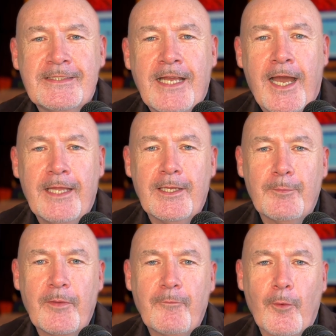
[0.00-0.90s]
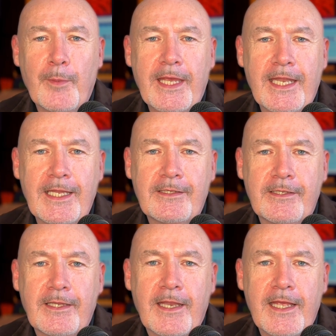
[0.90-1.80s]
Hi there. Before we get into
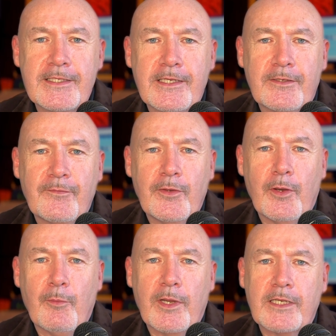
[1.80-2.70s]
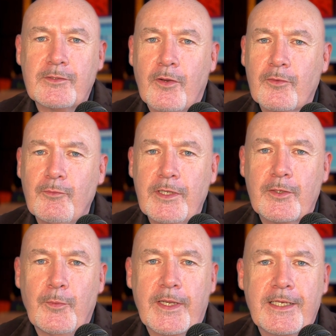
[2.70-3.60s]
today's interview, I want to talk real
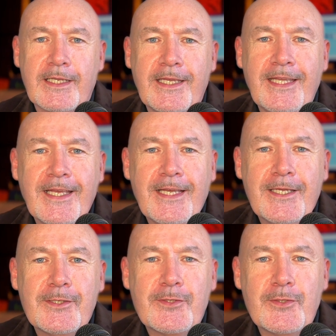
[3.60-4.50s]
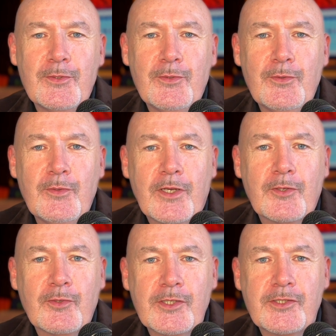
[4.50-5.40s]
quickly to
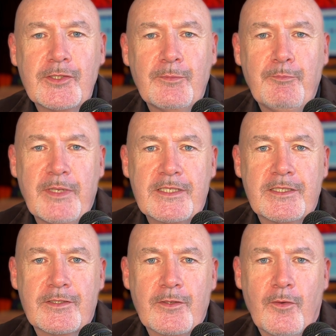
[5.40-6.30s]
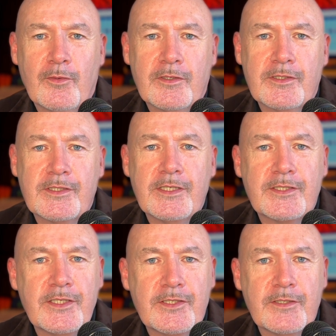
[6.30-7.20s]
Christian business owners,
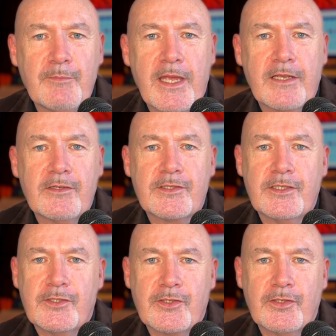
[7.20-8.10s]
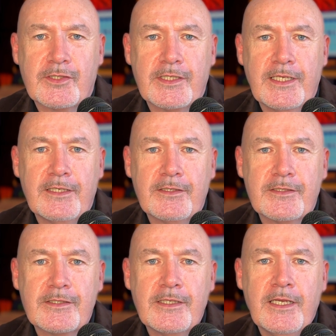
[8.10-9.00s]
decision makers, and church
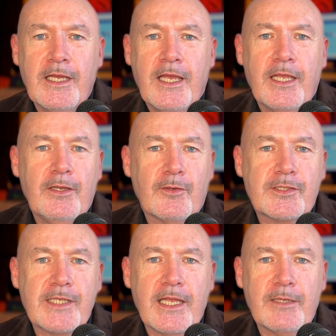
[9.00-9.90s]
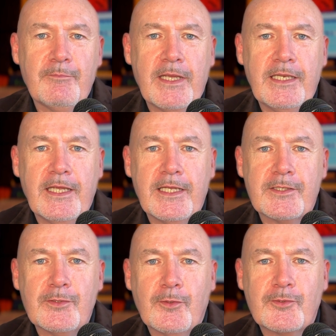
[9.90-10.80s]
leaders. You know, Salem Media is
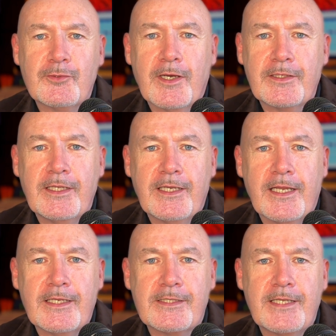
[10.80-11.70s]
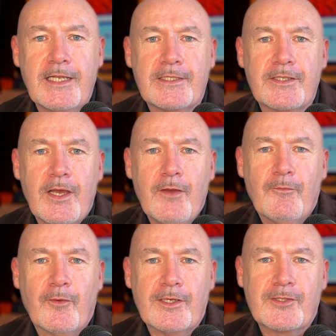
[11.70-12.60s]
known throughout the United States
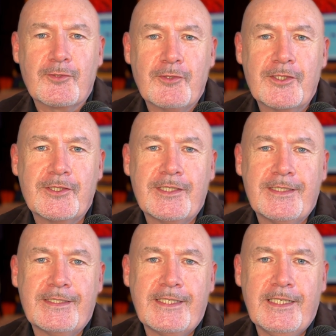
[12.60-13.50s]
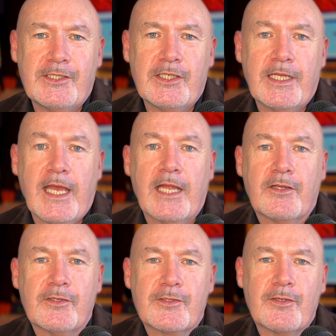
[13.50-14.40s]
for its Christian teaching and
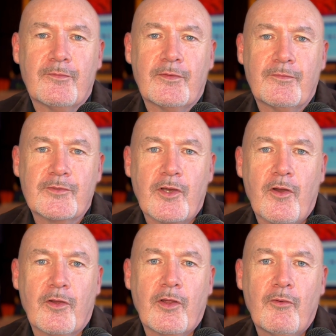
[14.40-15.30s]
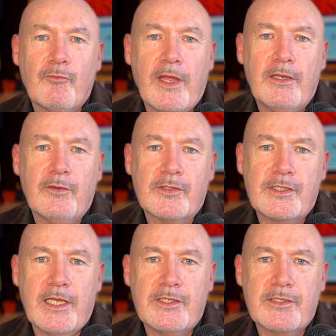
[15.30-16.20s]
conservative talk radio
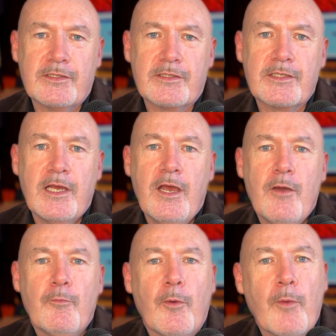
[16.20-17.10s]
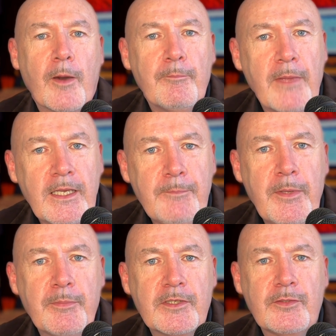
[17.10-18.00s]
stations. Well, what many
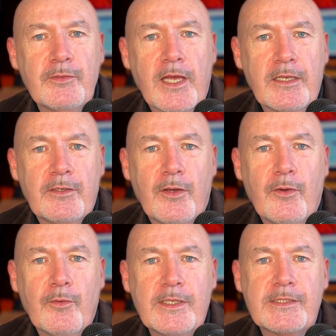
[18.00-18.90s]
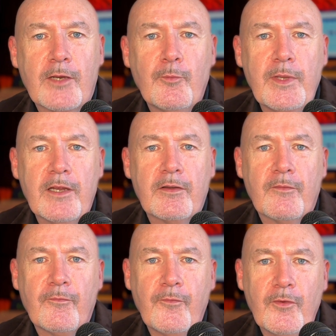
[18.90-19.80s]
people do not know is that we are a
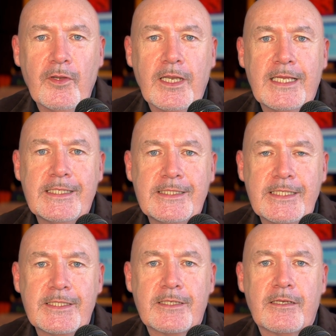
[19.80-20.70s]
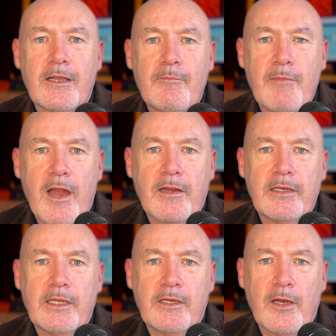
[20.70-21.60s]
full digital
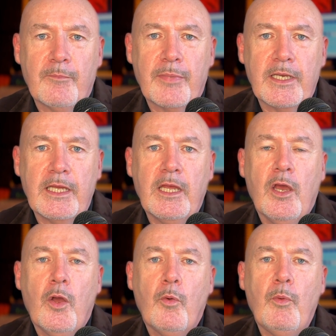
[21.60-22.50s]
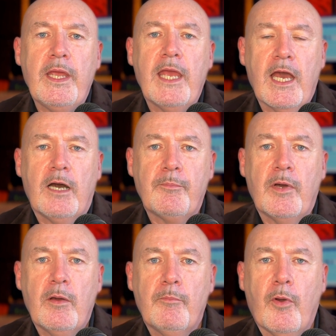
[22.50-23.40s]
marketing company. We help
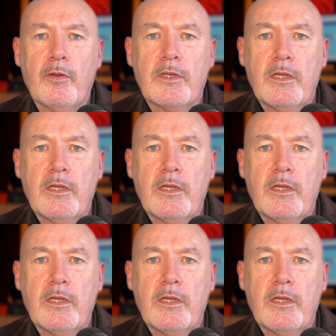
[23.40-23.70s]
both